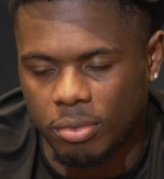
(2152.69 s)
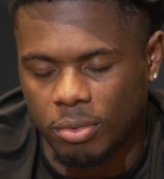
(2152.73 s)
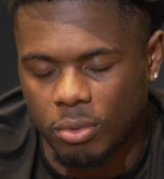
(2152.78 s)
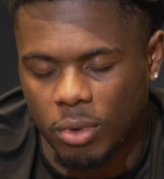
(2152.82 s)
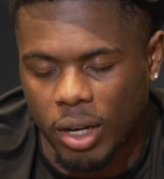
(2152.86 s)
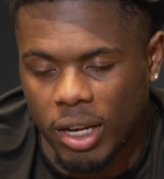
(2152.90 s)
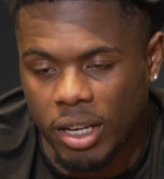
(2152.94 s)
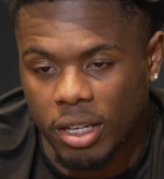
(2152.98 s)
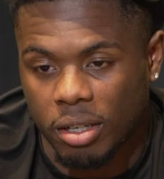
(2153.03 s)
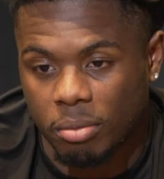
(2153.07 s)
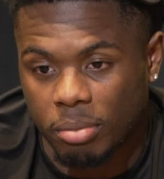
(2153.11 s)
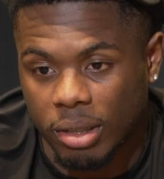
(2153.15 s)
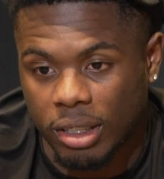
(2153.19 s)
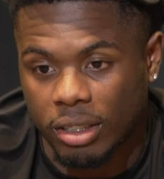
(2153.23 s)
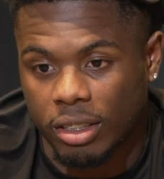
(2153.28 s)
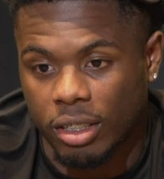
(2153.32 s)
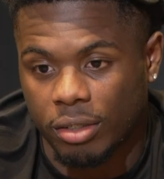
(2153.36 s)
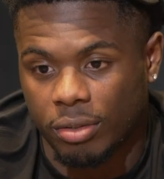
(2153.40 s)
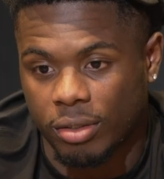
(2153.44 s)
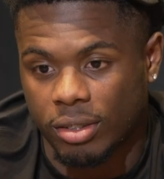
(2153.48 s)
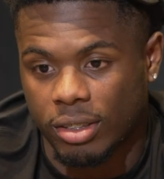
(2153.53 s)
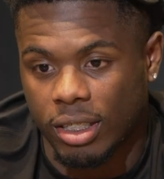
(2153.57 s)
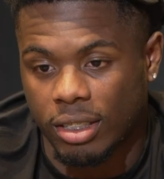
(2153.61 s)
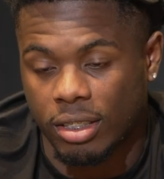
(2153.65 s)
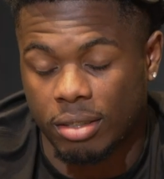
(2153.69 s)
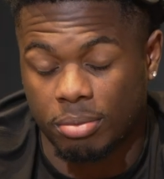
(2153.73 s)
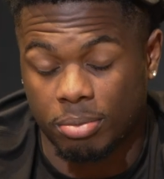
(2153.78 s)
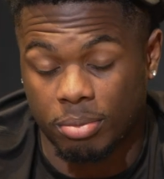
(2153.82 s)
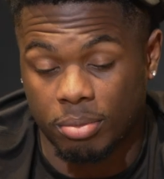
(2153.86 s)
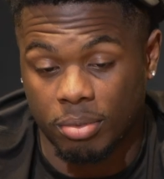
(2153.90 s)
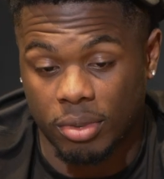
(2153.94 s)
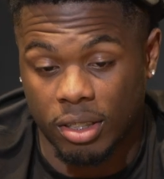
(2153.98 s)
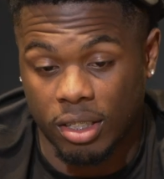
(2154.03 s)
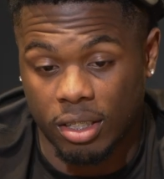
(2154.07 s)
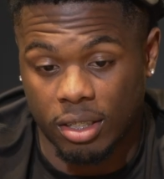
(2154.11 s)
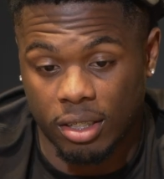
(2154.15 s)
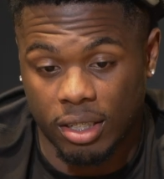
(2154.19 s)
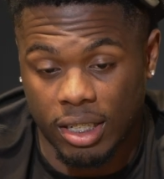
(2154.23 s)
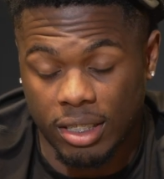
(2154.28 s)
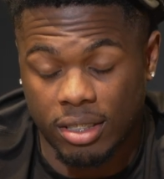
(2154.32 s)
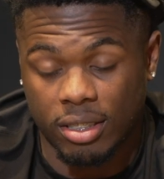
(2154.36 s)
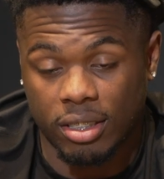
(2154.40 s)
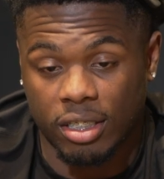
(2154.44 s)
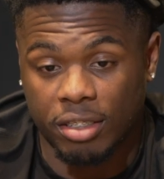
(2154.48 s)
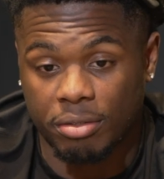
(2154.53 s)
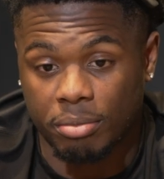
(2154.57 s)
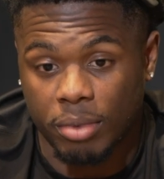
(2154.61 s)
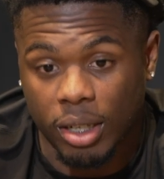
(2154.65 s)
way a big difference.
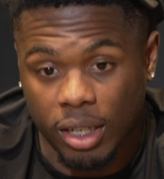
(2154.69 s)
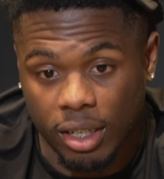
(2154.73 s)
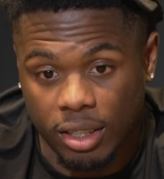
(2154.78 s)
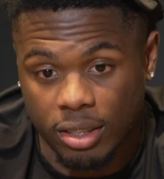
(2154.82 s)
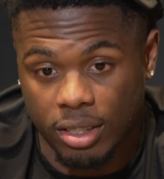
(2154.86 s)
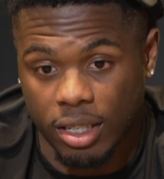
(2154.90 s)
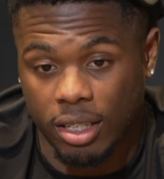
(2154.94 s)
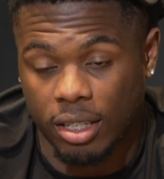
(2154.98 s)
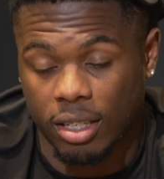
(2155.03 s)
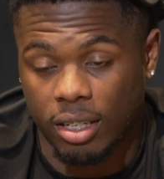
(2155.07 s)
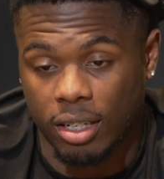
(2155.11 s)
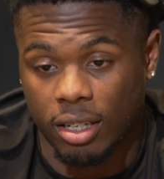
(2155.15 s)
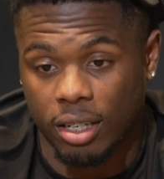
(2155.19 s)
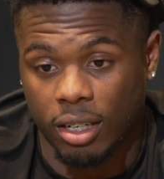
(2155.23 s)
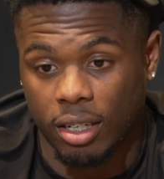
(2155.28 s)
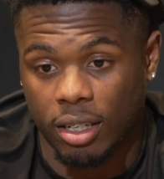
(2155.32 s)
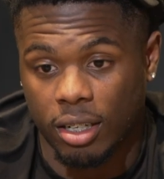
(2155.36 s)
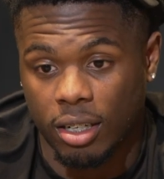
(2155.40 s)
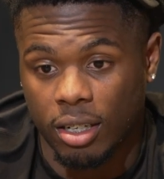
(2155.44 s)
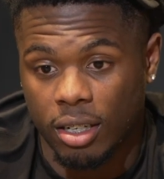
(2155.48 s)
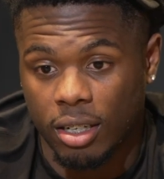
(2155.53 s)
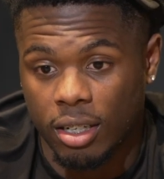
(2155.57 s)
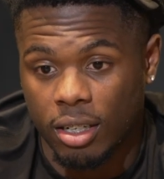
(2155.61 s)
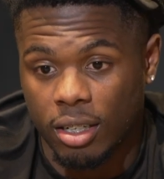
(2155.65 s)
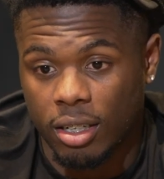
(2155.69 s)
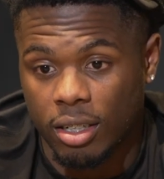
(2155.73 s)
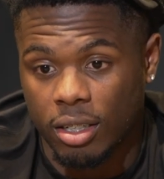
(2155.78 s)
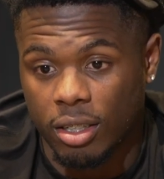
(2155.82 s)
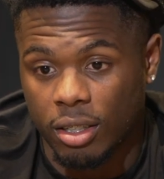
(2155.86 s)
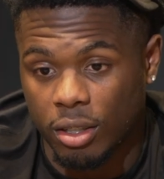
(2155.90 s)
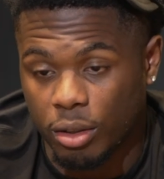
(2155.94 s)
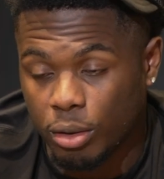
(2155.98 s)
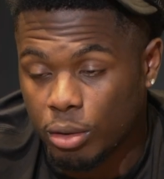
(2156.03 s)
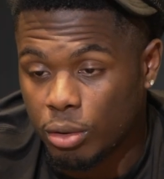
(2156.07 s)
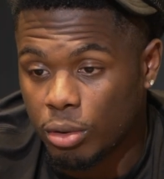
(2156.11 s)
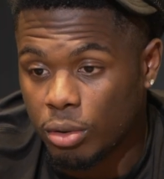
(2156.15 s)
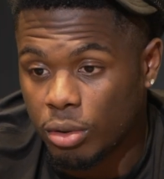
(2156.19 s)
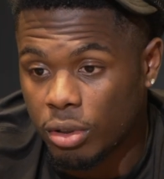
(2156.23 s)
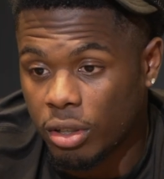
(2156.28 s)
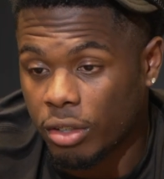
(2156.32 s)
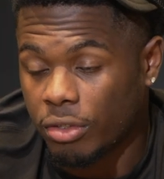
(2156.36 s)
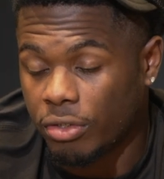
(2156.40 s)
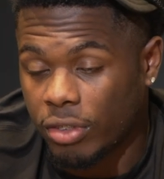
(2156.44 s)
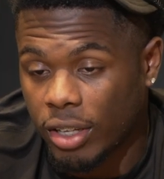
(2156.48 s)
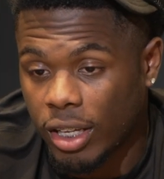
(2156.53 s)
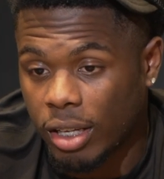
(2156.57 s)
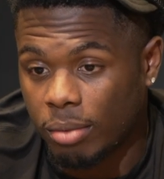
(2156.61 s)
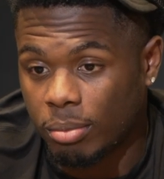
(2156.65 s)
That's enough money to take care of you,
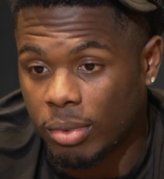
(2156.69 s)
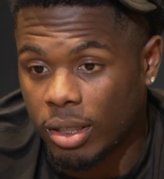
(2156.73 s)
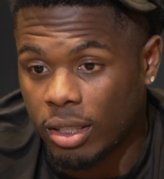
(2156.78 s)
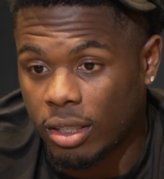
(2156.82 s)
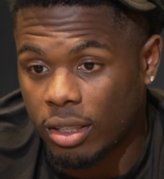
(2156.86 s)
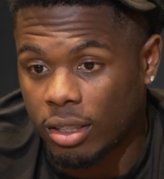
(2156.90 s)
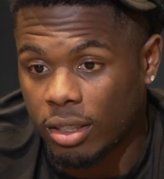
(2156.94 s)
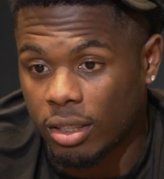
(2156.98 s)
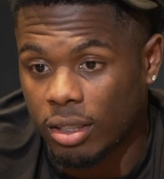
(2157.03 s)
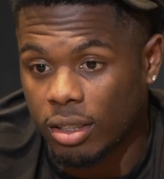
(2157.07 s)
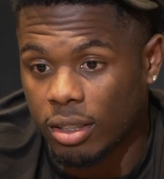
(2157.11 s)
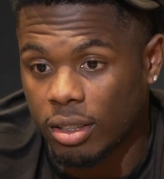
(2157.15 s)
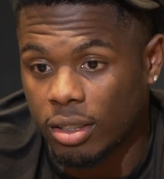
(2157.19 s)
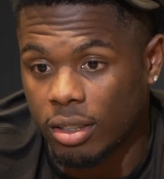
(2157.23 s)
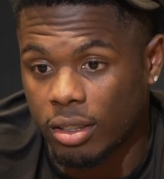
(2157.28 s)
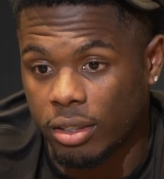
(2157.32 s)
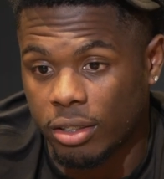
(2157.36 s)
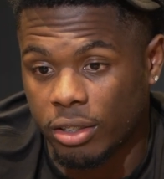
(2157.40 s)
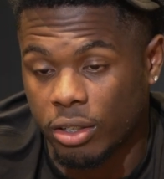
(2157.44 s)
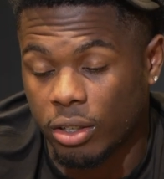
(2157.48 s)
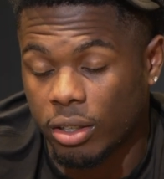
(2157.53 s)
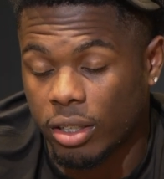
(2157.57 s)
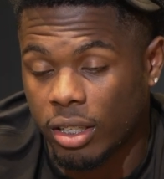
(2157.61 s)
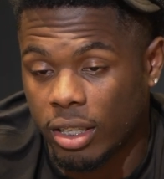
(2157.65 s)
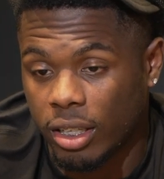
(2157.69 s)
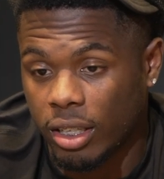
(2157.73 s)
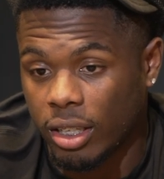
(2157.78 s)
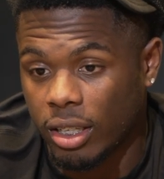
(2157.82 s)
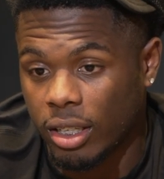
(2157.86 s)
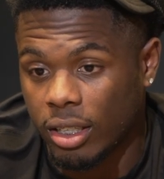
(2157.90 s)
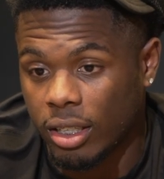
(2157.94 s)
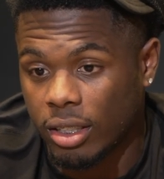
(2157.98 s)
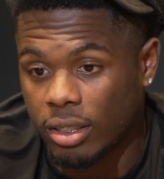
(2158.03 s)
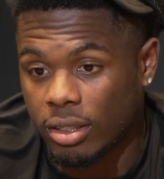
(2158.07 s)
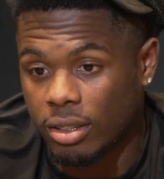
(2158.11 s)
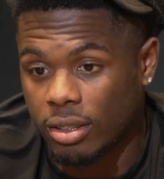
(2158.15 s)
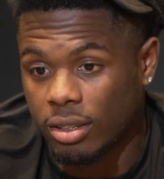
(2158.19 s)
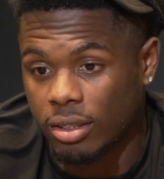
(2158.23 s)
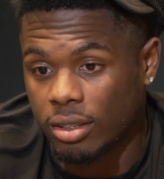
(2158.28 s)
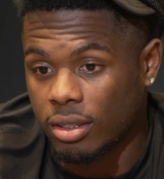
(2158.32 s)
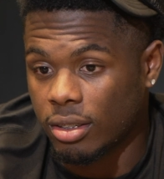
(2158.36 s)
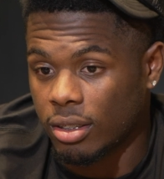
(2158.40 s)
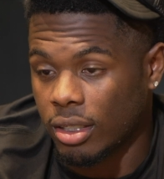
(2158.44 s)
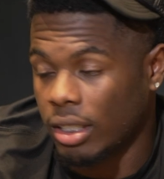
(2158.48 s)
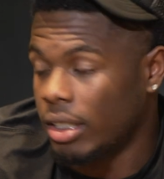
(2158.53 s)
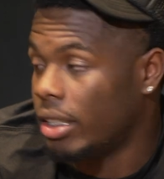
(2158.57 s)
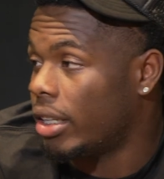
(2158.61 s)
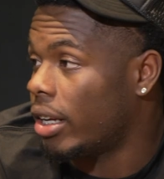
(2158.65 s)
your family, your kids,
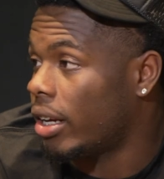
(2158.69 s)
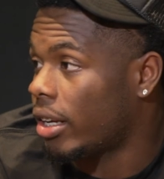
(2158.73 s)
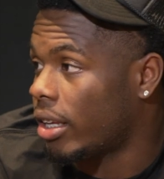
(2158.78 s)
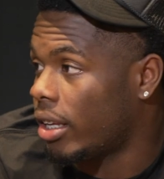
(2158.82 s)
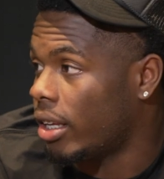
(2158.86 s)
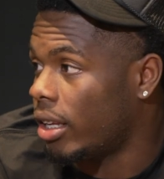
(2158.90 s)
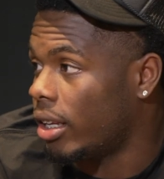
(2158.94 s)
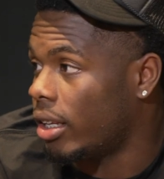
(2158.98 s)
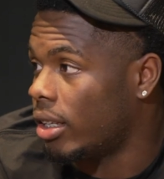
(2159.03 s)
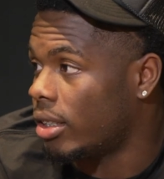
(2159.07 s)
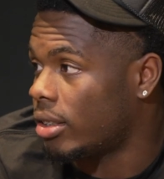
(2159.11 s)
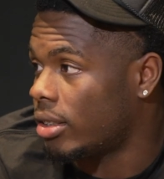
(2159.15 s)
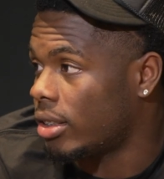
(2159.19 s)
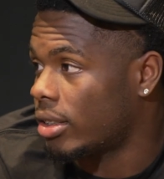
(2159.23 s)
and their kids.